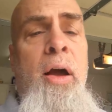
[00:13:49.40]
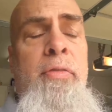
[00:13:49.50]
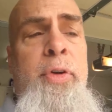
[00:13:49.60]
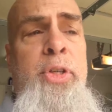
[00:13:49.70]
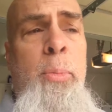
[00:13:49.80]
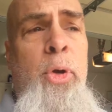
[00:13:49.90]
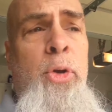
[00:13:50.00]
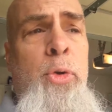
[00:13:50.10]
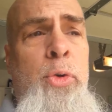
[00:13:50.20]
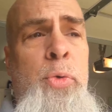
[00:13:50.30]
For someone
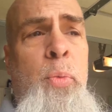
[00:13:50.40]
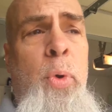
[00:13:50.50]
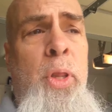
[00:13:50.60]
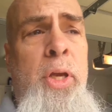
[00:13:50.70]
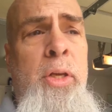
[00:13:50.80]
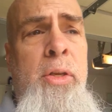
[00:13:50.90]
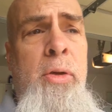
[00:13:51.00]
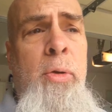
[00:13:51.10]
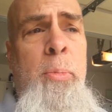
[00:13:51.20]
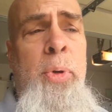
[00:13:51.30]
who's willing
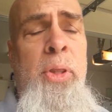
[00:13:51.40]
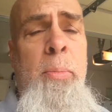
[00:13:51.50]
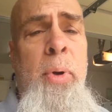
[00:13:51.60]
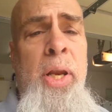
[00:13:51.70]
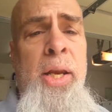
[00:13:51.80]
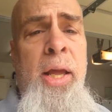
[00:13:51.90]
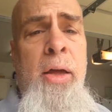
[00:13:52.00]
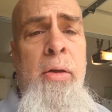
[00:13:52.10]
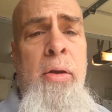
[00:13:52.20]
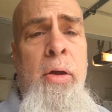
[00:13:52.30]
to put the money
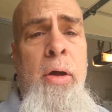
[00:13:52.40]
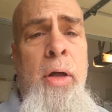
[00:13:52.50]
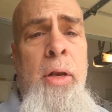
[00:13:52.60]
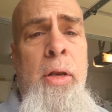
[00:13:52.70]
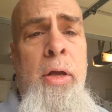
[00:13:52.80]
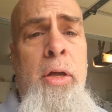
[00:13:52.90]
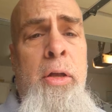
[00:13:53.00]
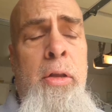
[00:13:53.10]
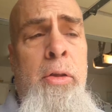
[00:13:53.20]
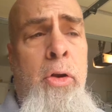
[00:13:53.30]
down on
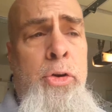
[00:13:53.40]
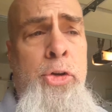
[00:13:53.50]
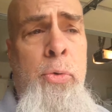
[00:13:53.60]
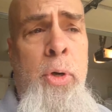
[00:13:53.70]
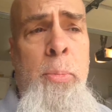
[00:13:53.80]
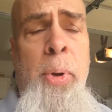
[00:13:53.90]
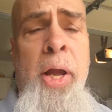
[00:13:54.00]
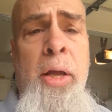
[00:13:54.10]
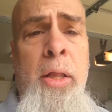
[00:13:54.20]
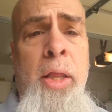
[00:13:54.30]
a large touring
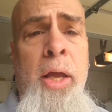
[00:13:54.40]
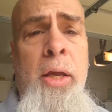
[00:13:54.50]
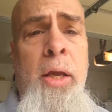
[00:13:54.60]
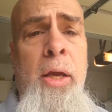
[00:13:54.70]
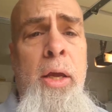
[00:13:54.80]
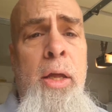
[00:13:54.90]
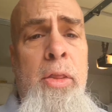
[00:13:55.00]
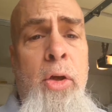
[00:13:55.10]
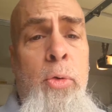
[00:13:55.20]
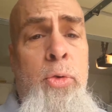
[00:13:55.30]
bike like
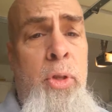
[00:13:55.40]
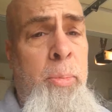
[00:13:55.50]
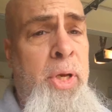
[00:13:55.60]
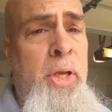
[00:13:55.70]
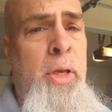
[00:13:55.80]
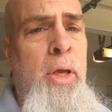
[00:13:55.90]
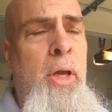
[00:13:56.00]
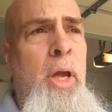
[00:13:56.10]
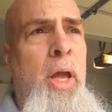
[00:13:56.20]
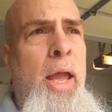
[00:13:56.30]
the Ultra Limited
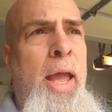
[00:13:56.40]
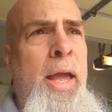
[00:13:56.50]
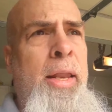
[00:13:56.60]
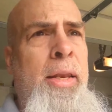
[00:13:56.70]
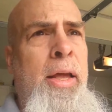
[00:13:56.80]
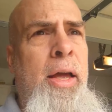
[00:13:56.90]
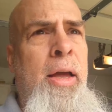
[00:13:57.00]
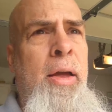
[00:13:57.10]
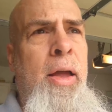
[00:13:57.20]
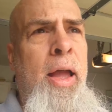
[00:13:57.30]
and
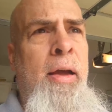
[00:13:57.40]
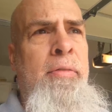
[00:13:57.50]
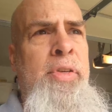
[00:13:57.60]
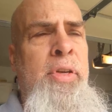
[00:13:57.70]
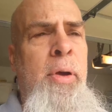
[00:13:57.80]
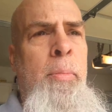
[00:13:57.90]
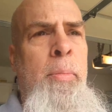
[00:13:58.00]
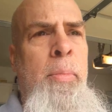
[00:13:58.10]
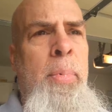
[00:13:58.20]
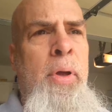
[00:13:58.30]
have
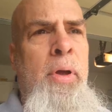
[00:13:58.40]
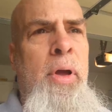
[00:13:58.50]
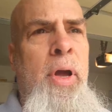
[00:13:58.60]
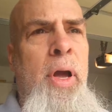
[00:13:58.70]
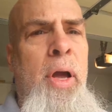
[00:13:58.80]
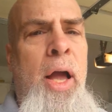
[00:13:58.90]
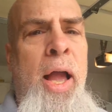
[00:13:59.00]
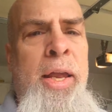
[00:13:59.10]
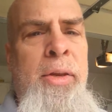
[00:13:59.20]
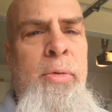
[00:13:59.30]
some
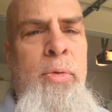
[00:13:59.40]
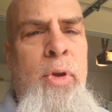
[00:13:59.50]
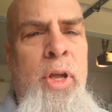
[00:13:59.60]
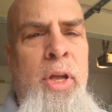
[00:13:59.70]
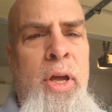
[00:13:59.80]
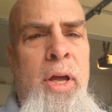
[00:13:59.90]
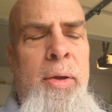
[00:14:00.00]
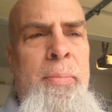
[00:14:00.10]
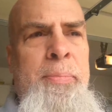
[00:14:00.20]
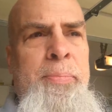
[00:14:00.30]
height
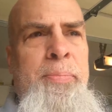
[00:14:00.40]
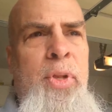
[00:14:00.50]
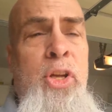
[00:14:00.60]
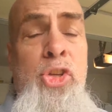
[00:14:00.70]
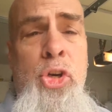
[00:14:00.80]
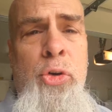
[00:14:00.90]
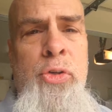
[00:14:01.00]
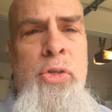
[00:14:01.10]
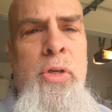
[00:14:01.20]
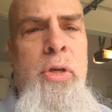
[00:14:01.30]

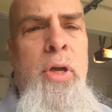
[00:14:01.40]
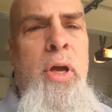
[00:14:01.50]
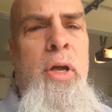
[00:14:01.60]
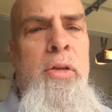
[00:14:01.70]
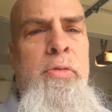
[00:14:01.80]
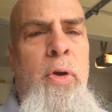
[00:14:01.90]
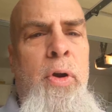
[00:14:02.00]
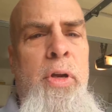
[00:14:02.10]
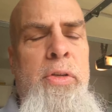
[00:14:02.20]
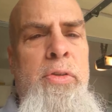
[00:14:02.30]
concerns as
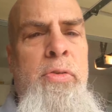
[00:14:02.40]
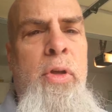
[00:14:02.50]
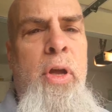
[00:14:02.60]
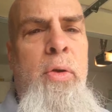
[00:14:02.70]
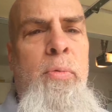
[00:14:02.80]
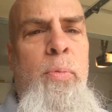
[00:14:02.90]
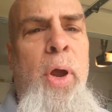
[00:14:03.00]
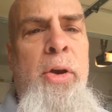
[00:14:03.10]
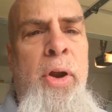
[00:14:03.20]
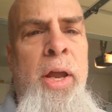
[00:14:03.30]
far as rider